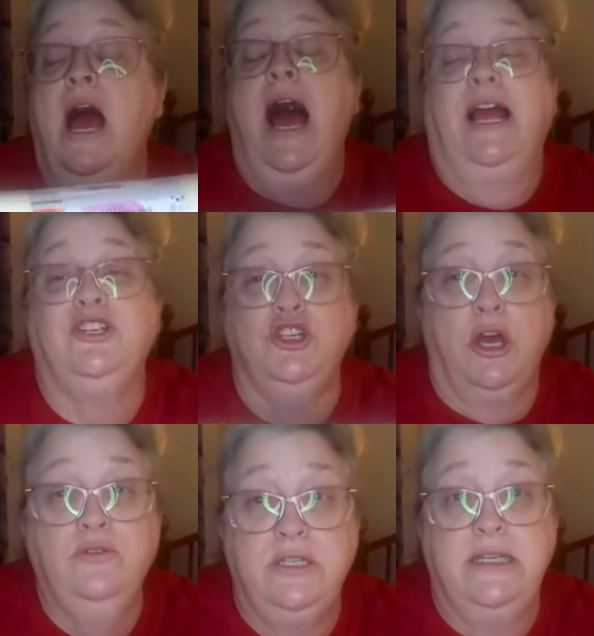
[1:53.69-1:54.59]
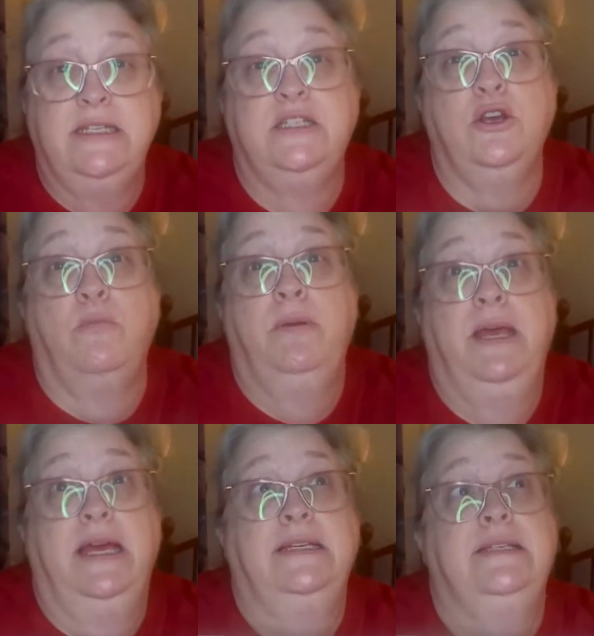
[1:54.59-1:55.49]
I chose this
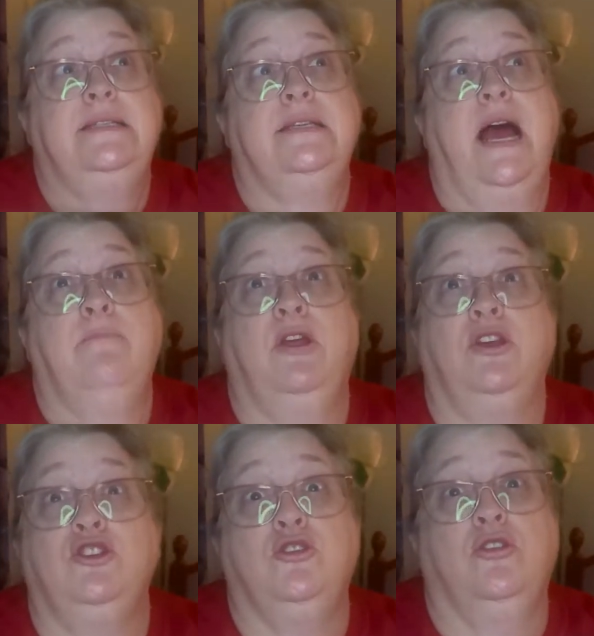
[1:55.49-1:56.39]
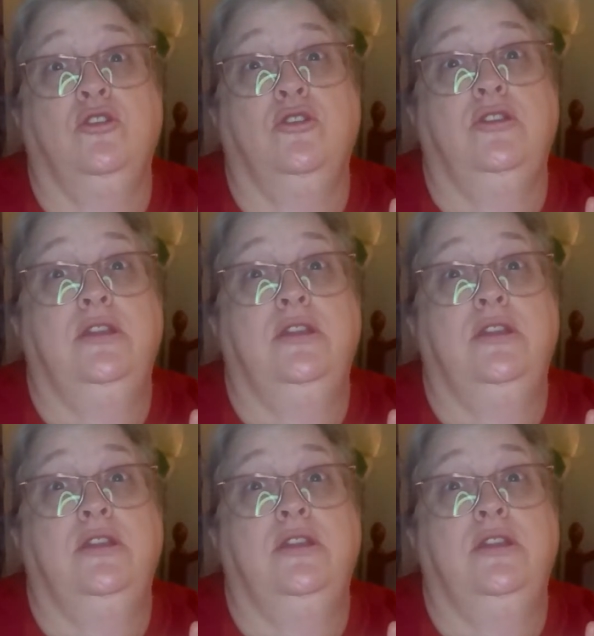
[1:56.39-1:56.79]
because I'm not sure